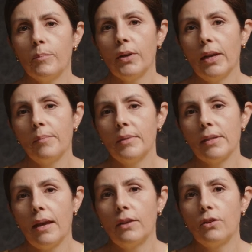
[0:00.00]
My name
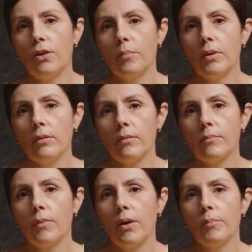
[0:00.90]
is Anna Neumann.
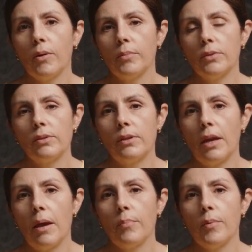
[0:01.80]
My mob is
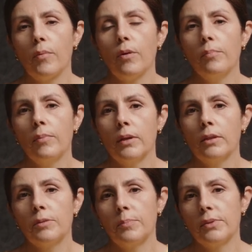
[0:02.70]
Neampa mob,
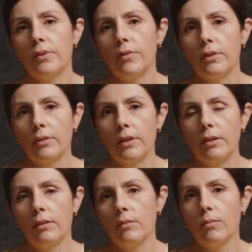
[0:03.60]

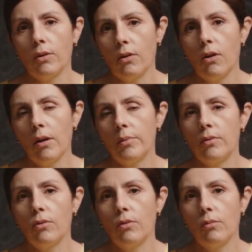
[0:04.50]
specifically
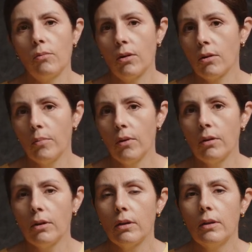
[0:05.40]
Wongibon or
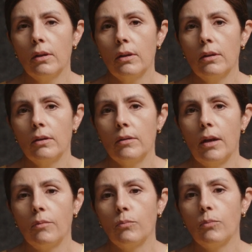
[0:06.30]

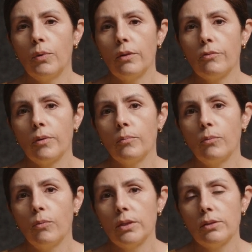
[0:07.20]
Wongibon. We are
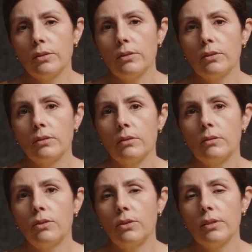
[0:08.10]
from Western
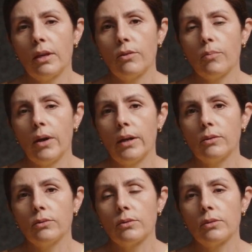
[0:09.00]
New South
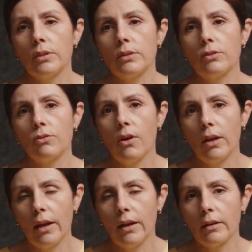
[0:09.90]
Wales. It's
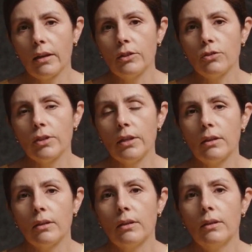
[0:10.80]
dry land country
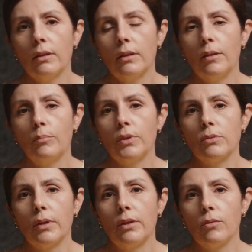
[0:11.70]
in
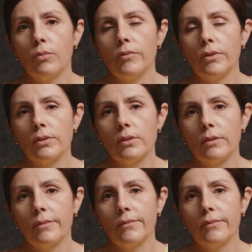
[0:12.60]
between the rivers.